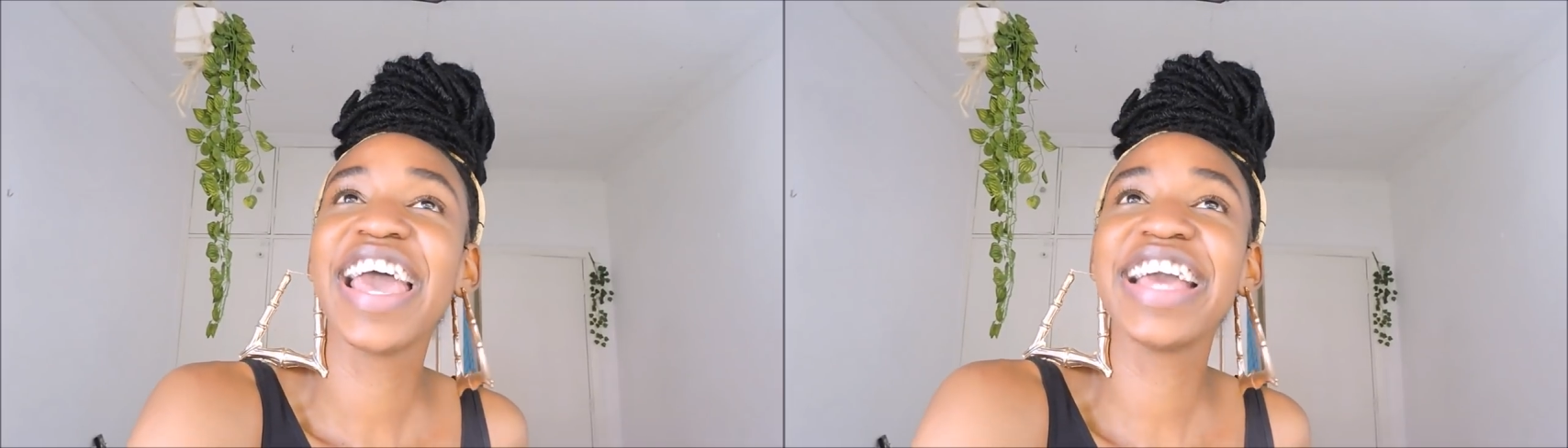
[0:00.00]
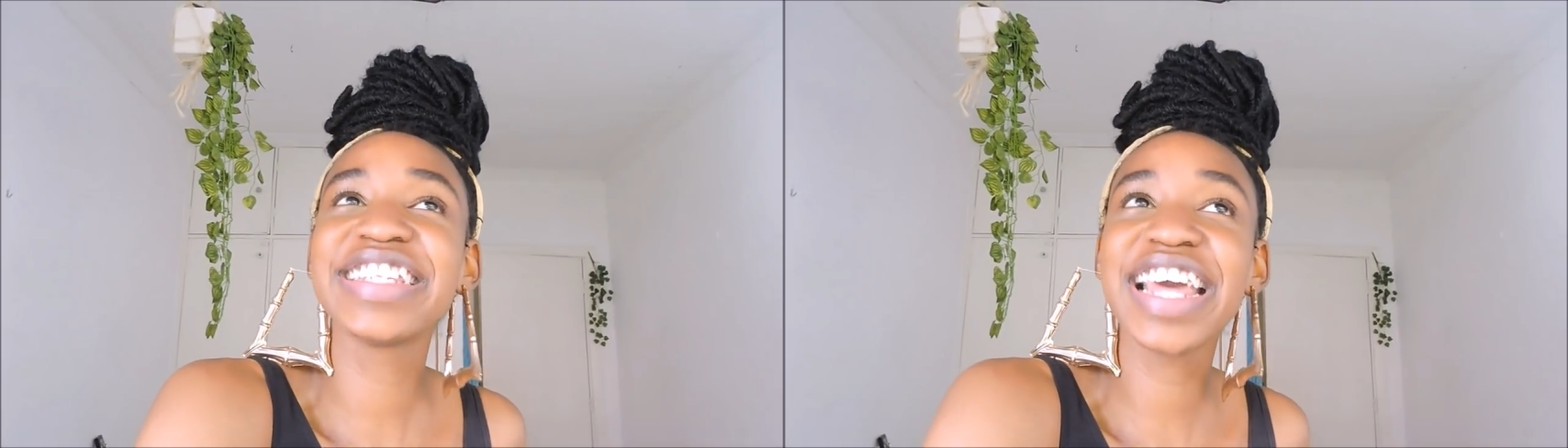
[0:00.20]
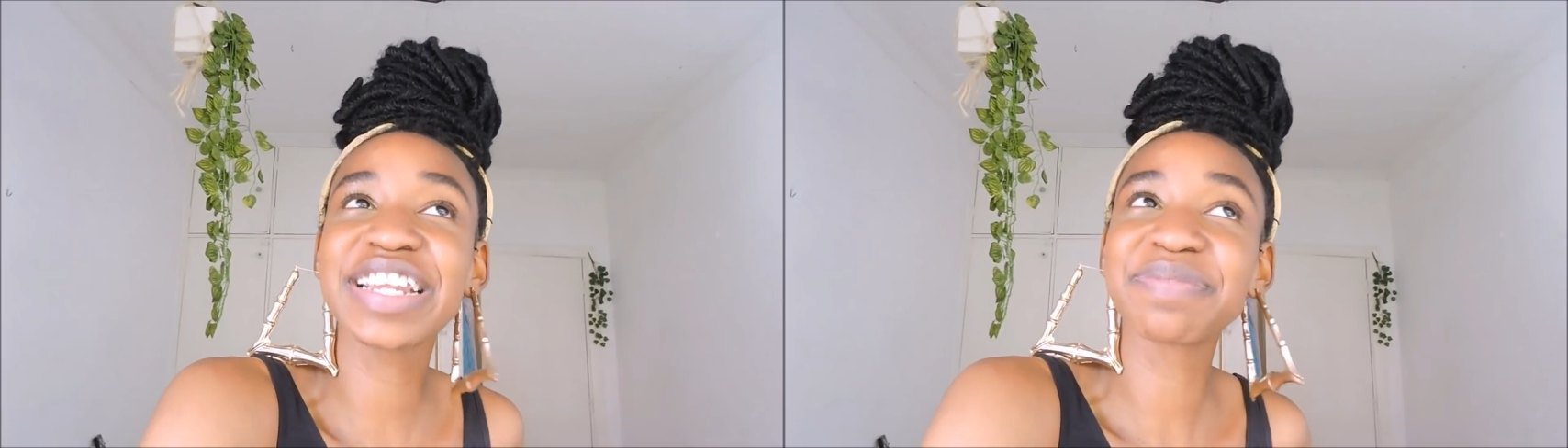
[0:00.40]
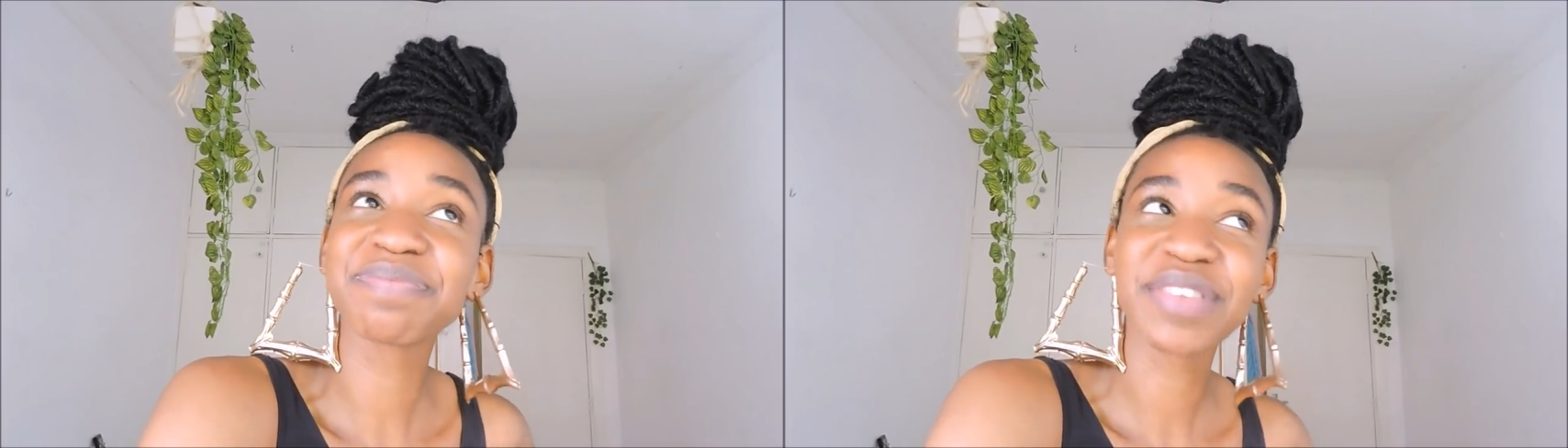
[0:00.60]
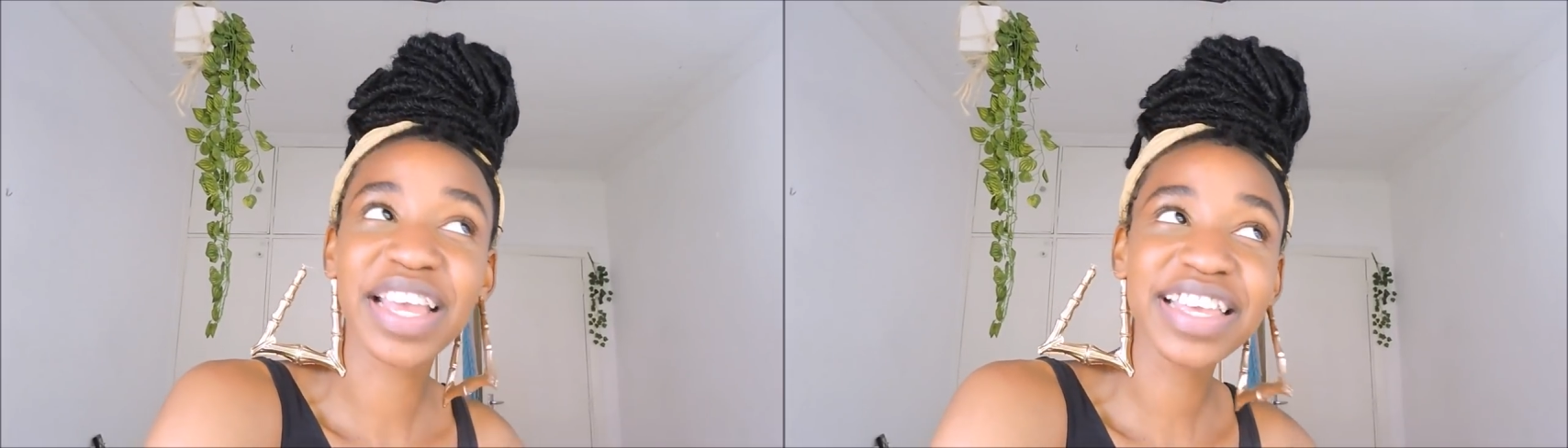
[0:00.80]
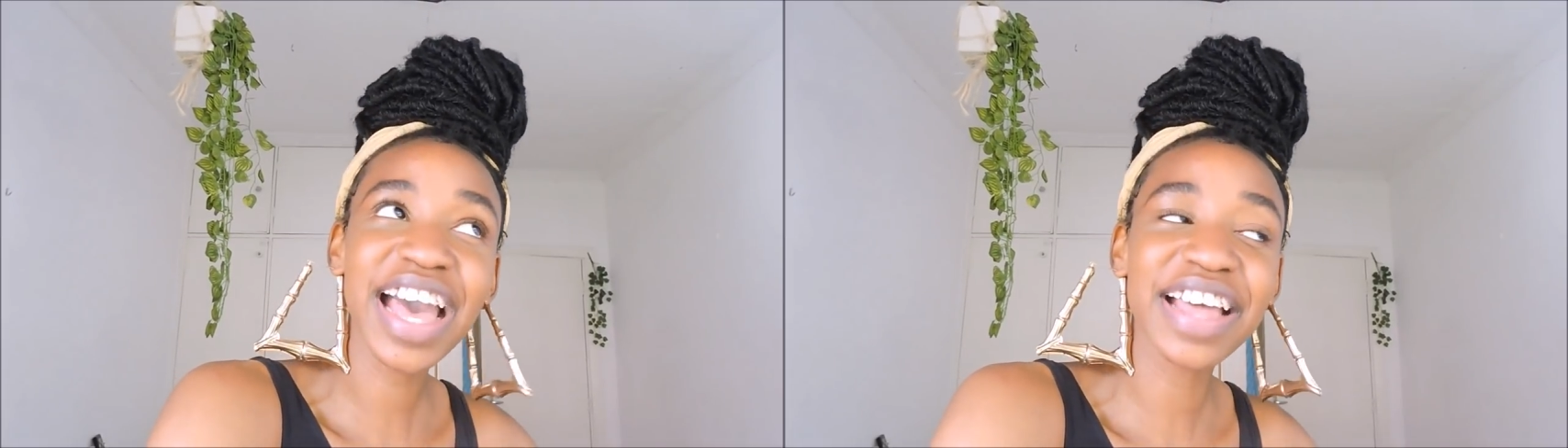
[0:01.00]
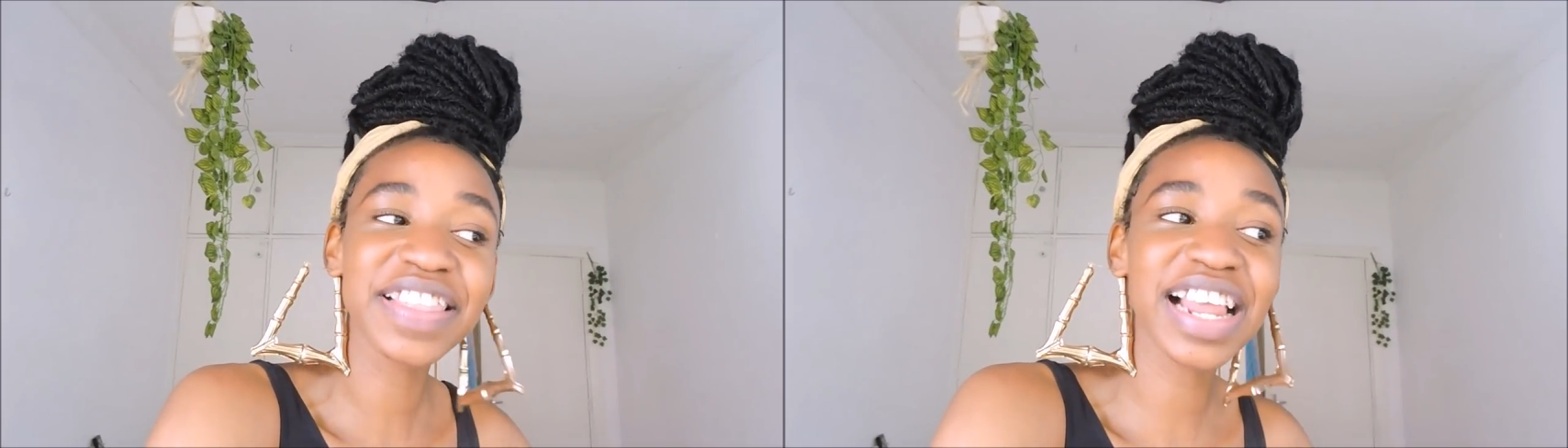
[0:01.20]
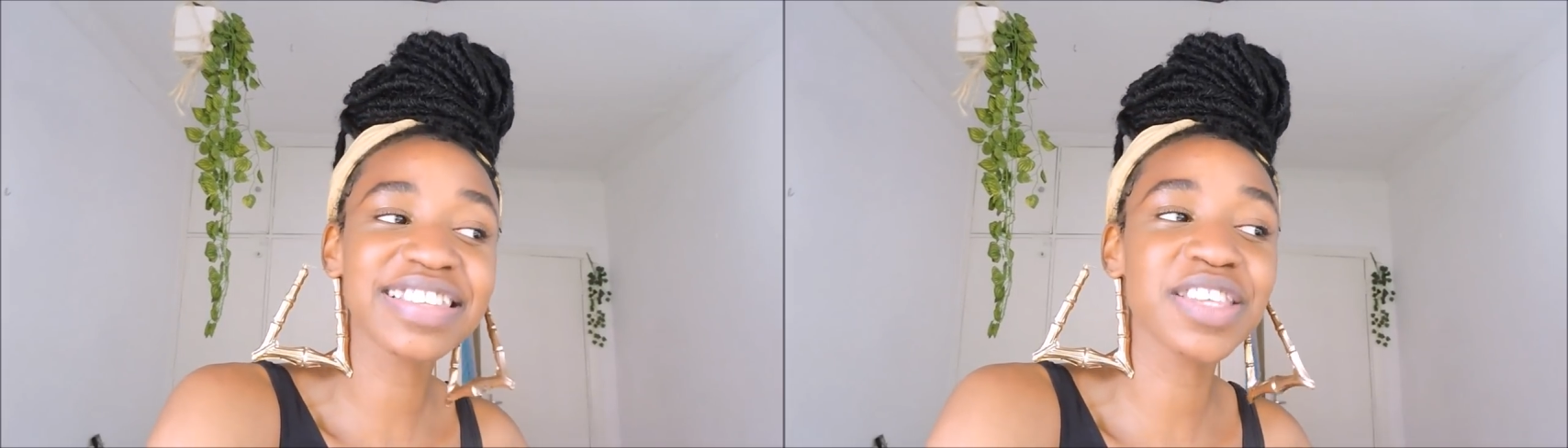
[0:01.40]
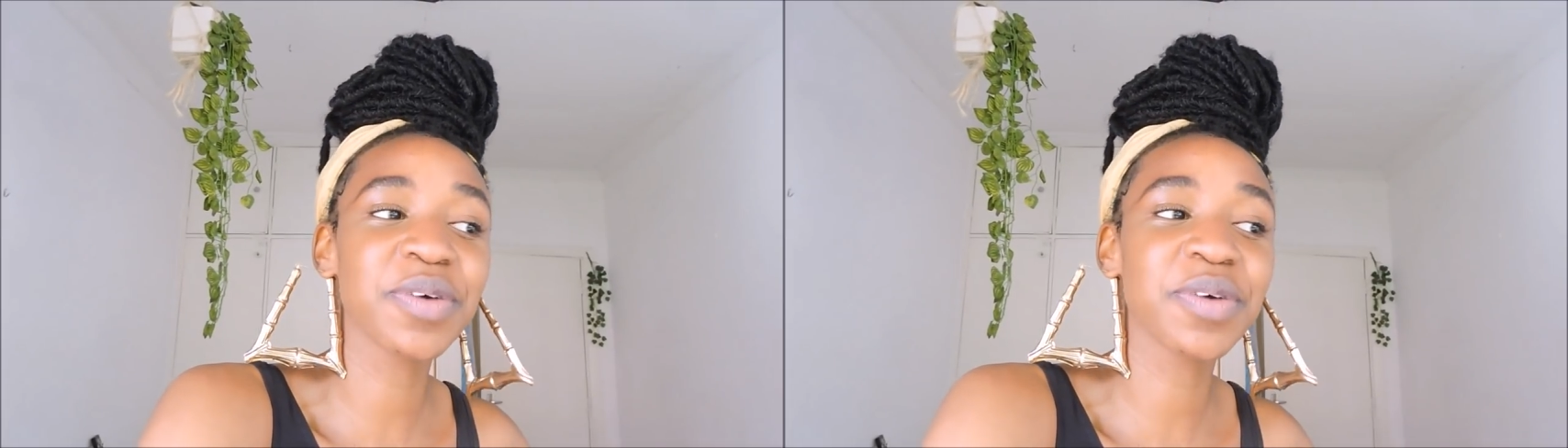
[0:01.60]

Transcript: And then yeah, the last thing